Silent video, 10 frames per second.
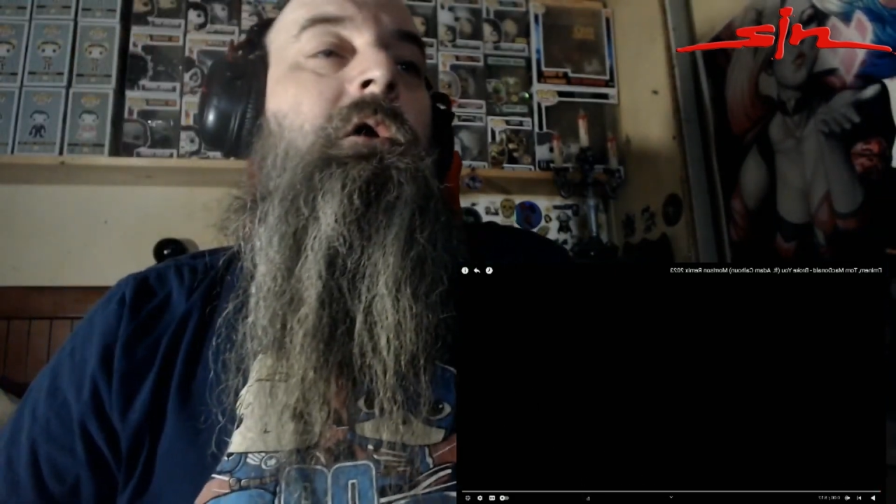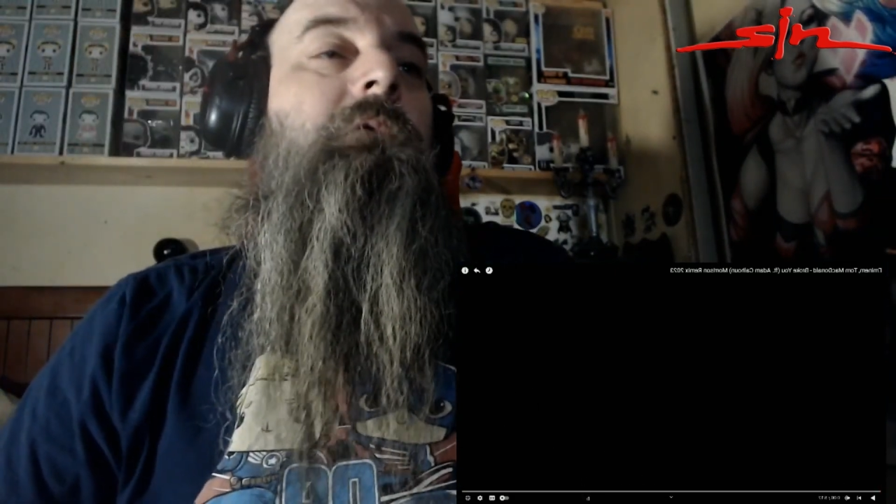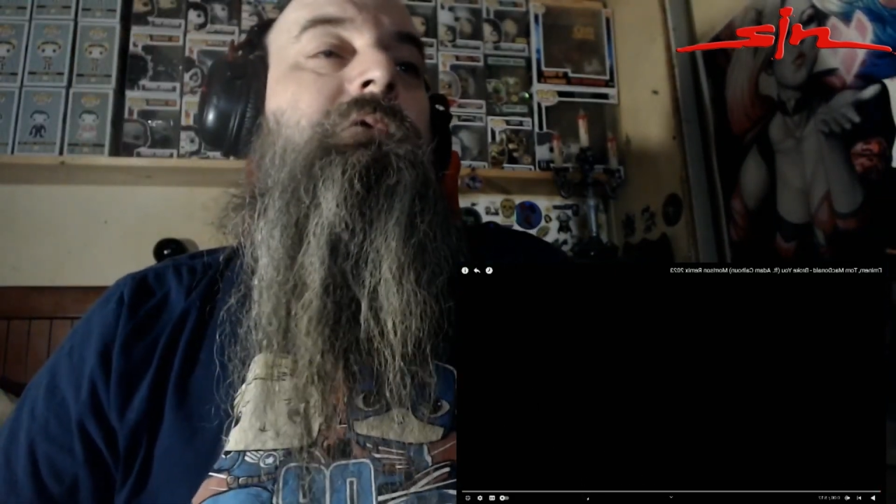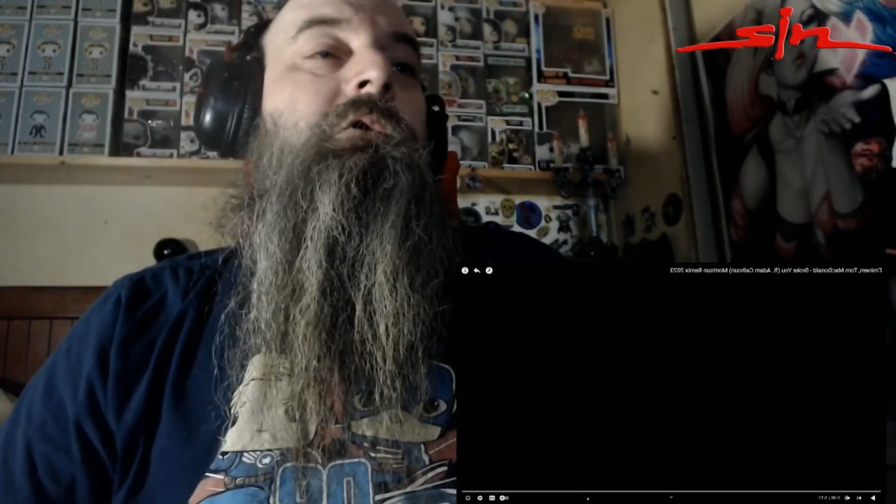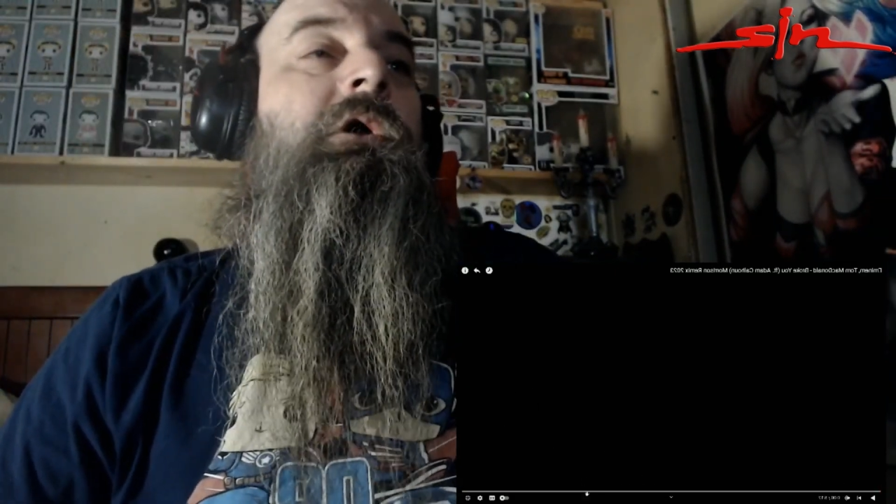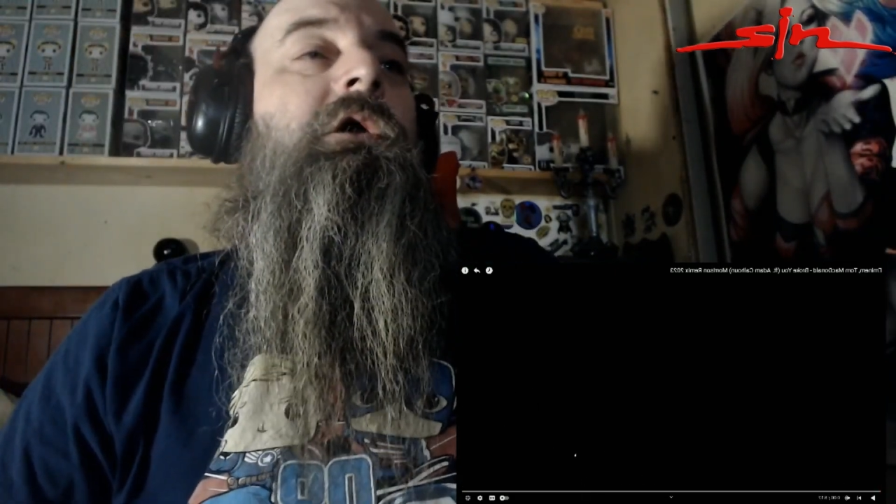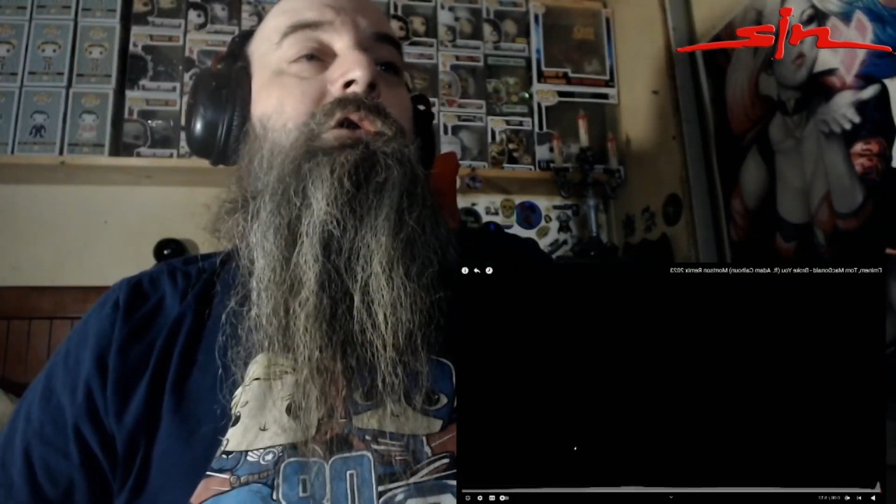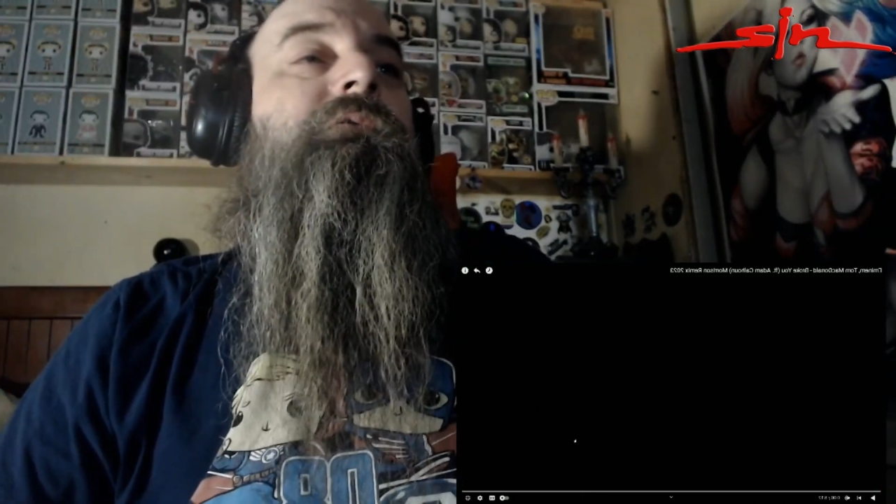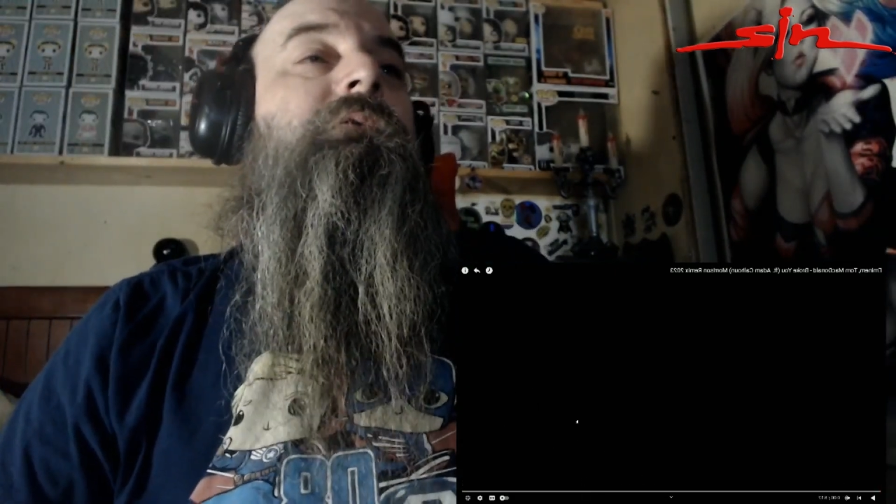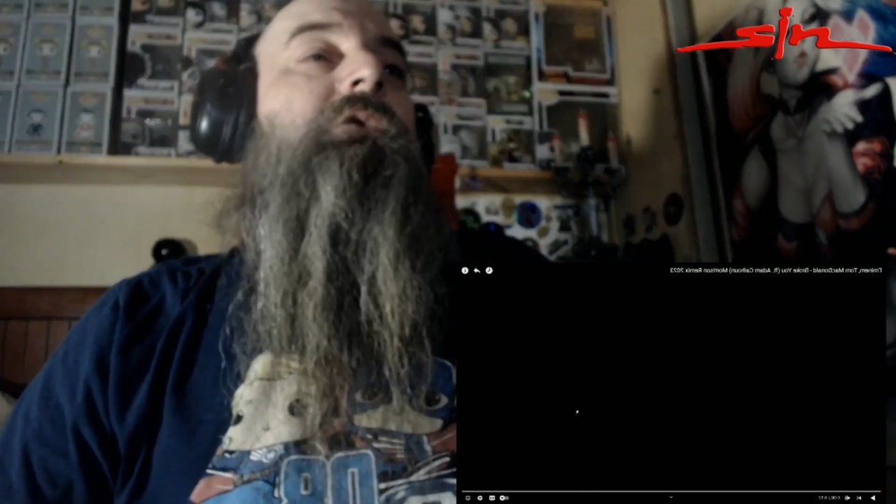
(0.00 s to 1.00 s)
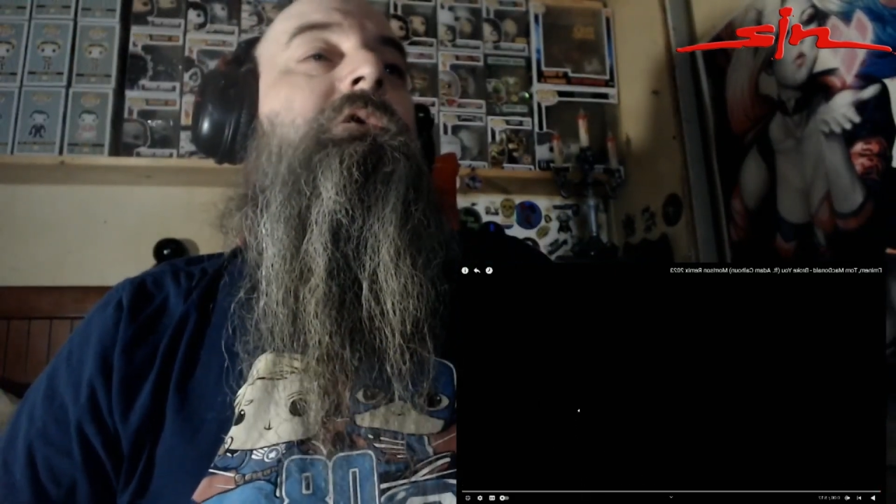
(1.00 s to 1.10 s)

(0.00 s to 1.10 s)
few hairs for you.